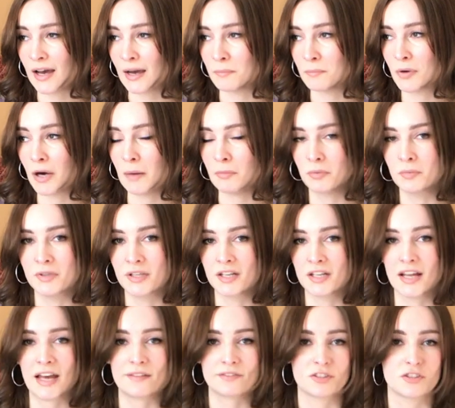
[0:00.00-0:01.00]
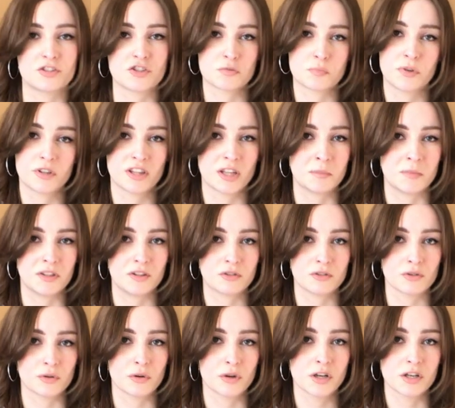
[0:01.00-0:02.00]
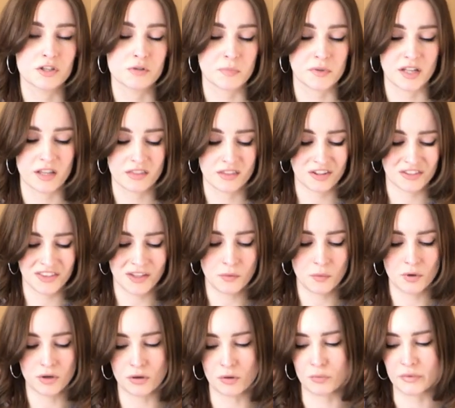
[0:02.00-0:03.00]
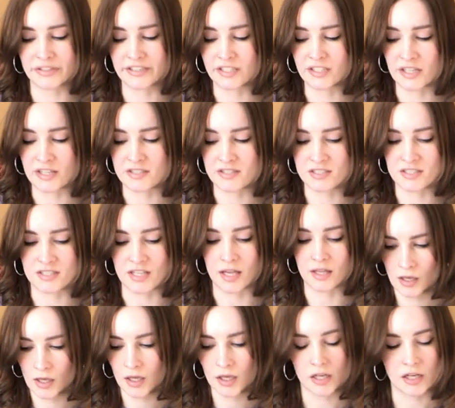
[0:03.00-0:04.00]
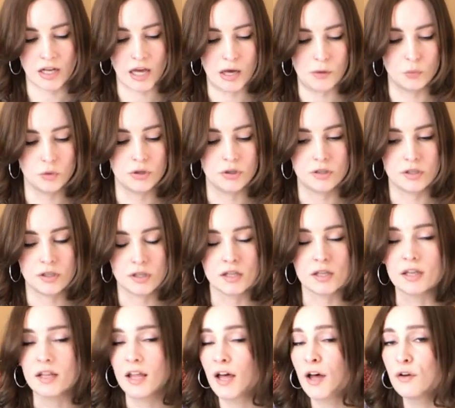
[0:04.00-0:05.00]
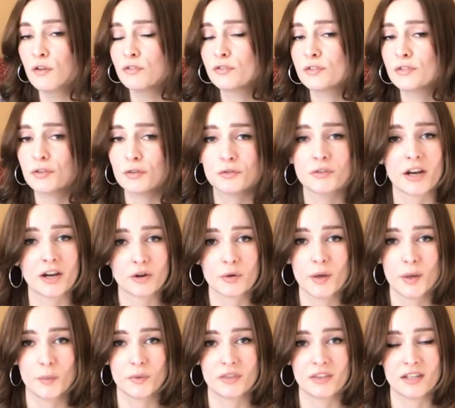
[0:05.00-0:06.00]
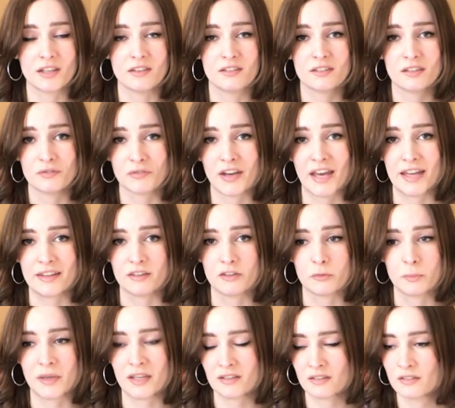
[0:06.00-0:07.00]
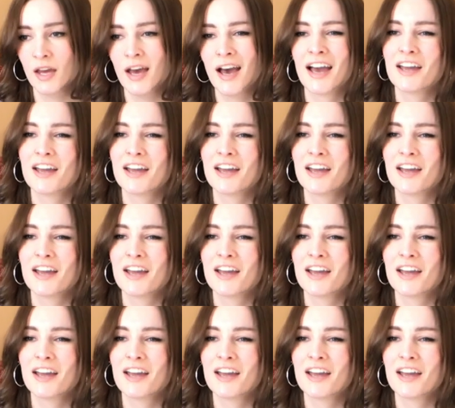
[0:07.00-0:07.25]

I'm probably gonna have to just put them in storage, but I thought they were a really nice set, and I would love to decorate with these if I had the space.